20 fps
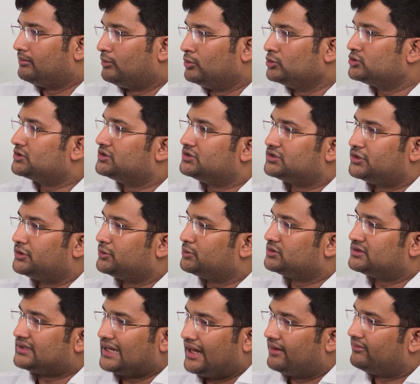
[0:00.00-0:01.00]
Most
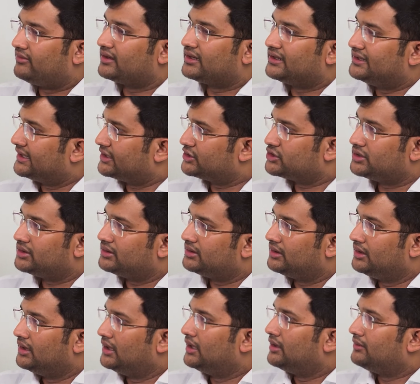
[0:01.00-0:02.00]
institutes have a connection,
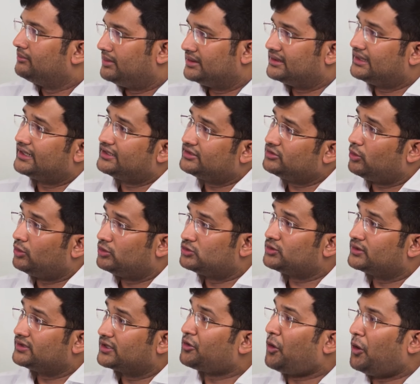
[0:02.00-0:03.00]
but that is
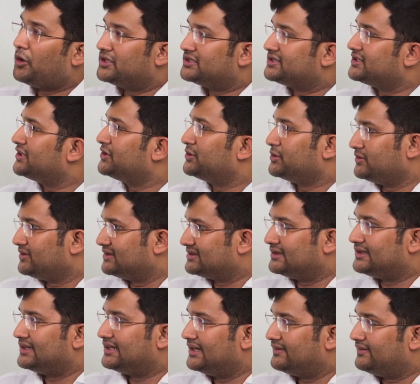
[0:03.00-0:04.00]
also at a college and a
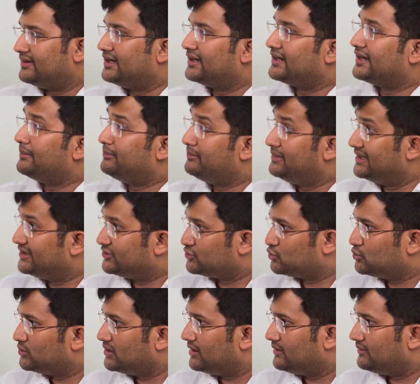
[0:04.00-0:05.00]
university level and MBA
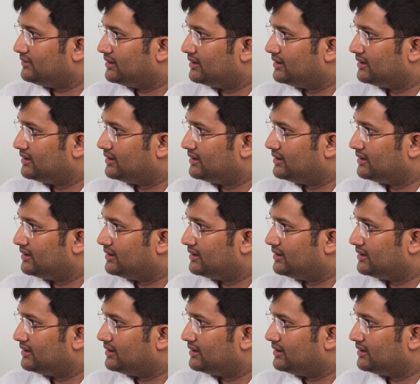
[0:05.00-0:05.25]
school level.